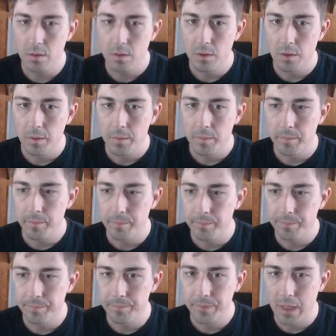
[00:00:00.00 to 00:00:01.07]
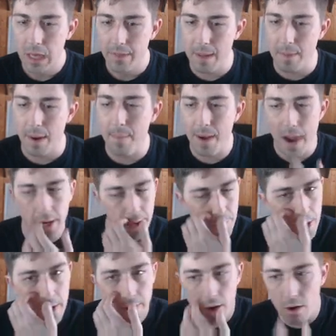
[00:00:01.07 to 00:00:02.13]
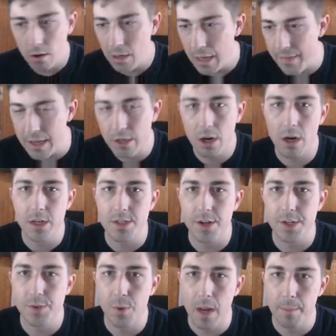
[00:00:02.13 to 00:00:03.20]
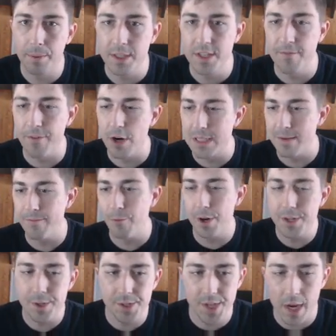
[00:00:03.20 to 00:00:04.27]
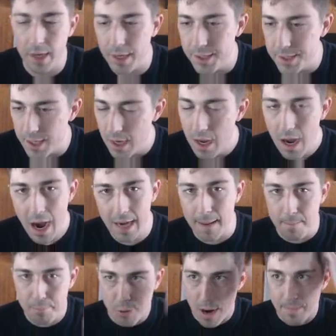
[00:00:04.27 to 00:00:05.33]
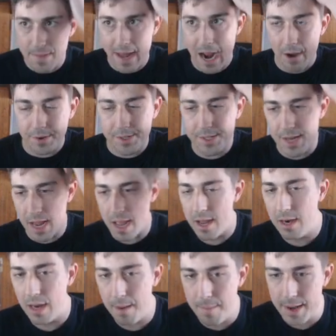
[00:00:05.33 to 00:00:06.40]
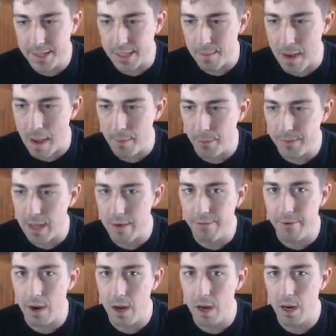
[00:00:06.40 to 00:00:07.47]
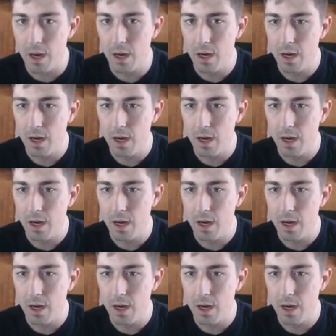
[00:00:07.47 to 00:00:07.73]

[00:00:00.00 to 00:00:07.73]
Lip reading: I think I'm gonna back away though. I think Kaw's on his way. Plus Infernal's in 42 seconds. I can prep that out instead and make something happen with that fight.